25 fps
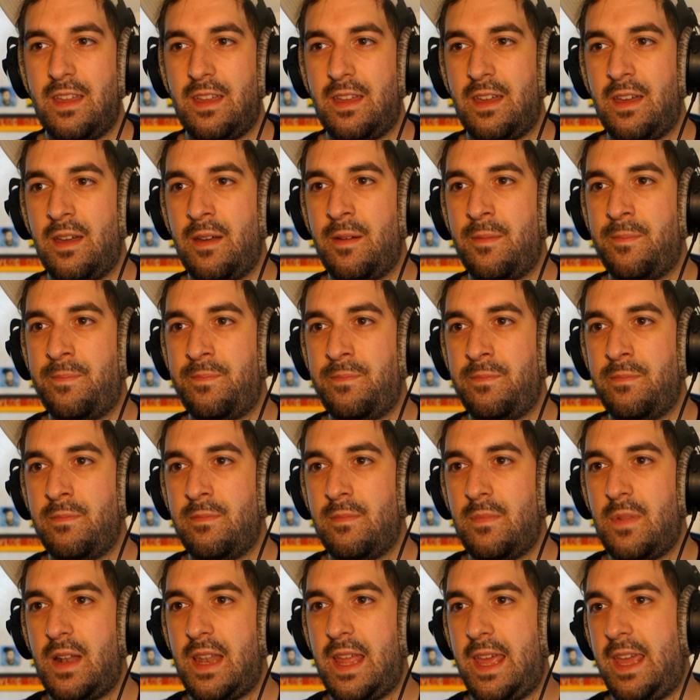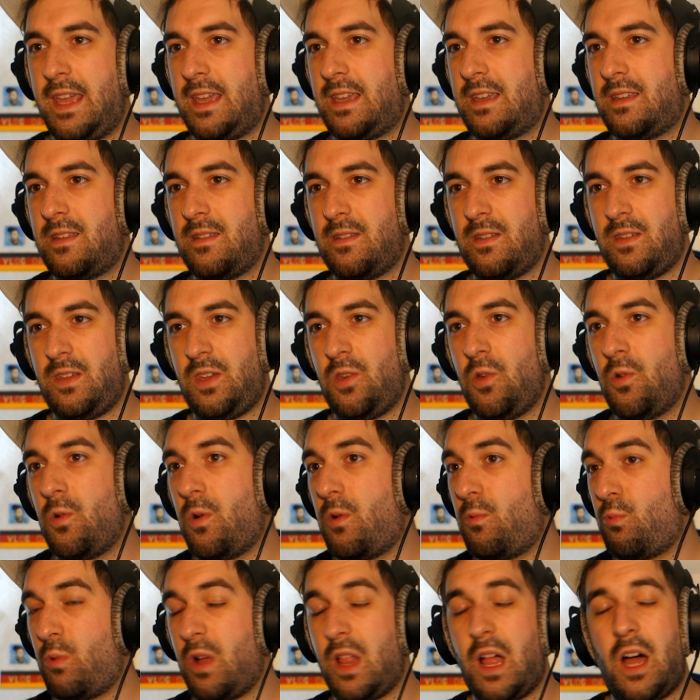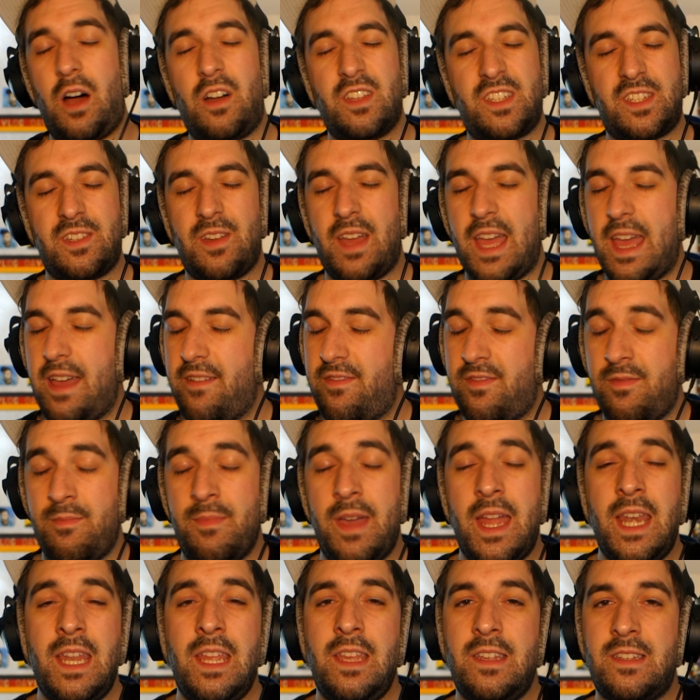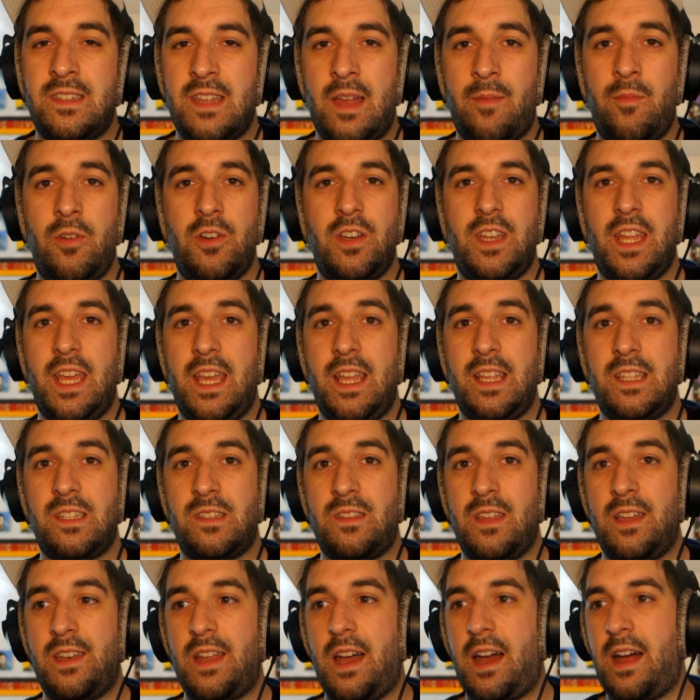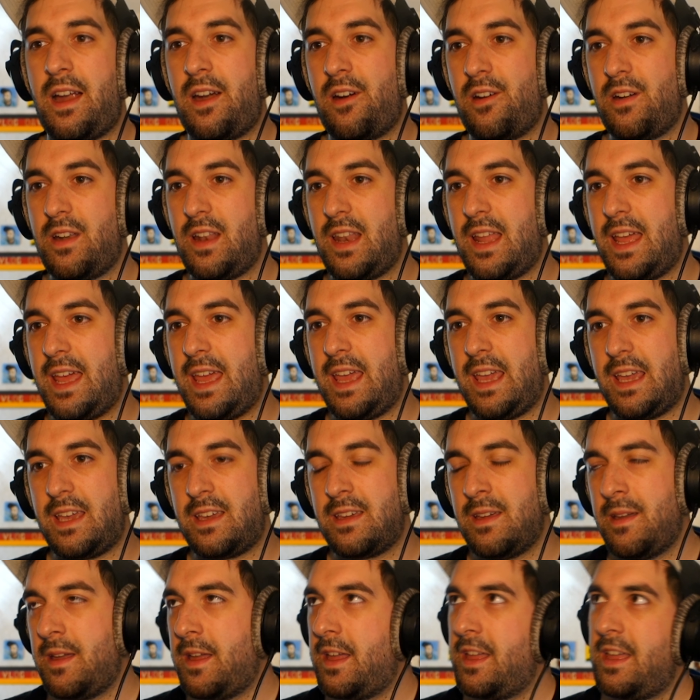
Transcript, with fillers: Um, like, you will also have many summer days that are like